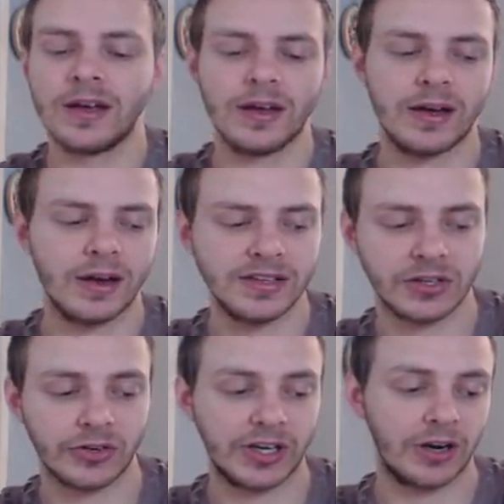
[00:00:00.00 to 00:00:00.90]
Uh, it's a
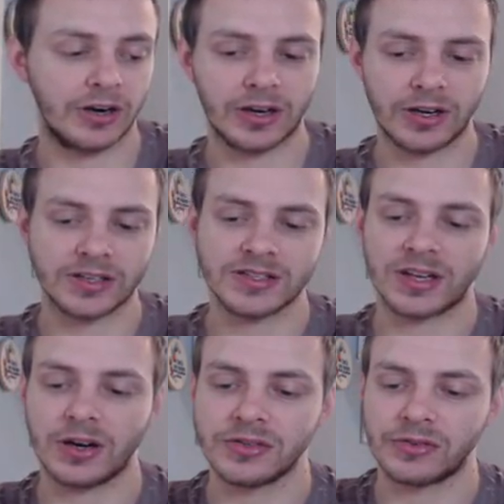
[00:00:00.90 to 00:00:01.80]
green code card because the
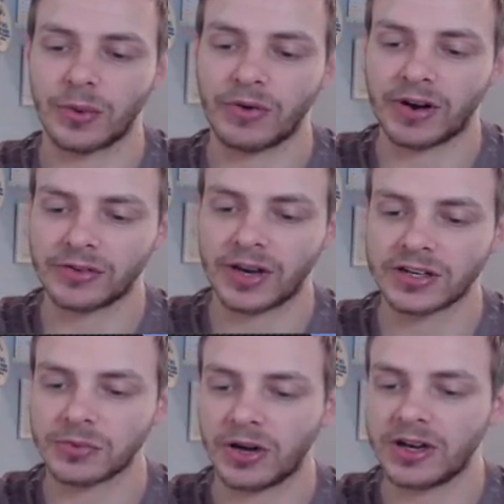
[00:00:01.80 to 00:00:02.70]
code's the wrong way around on
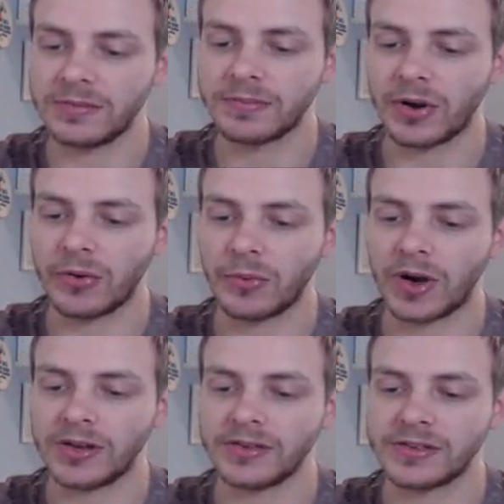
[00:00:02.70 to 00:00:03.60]
XY. But
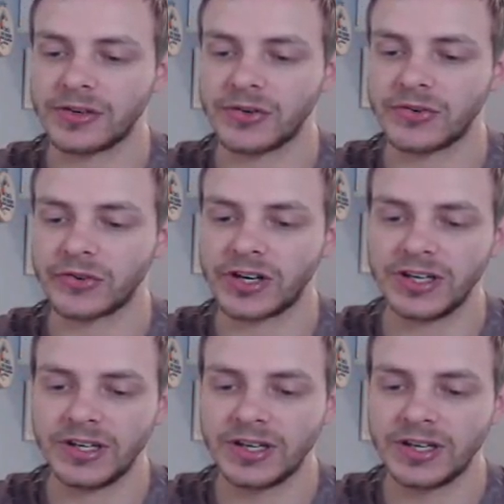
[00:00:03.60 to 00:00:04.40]
one, two, three.